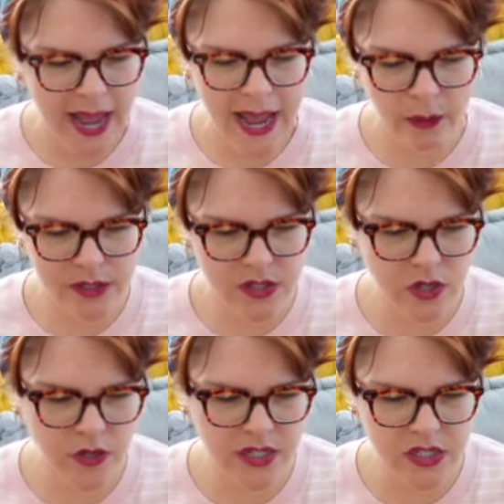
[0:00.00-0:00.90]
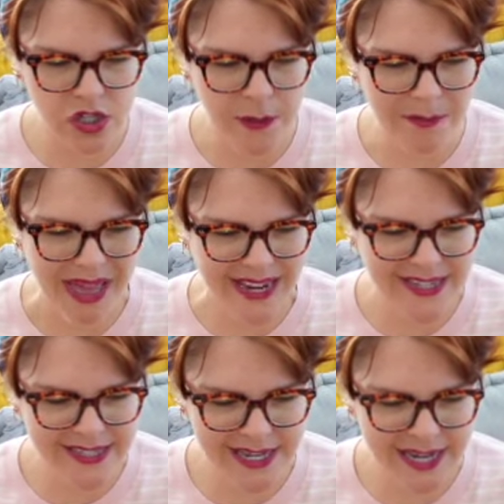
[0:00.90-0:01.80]
how it's turned into
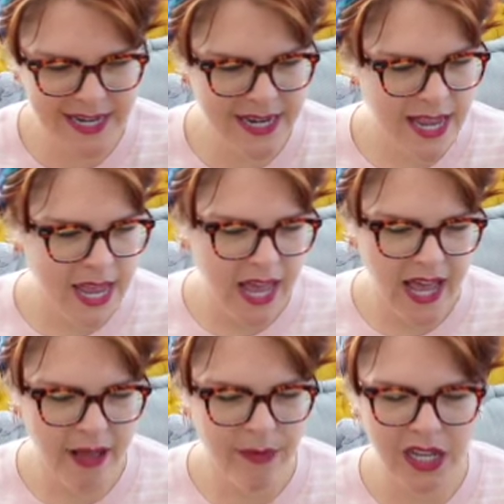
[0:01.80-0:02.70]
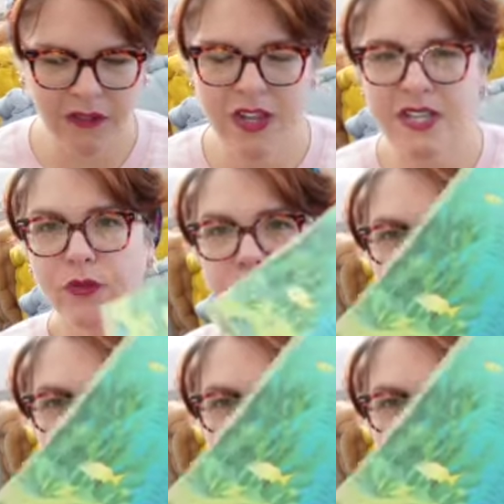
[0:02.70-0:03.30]
medicine, and even different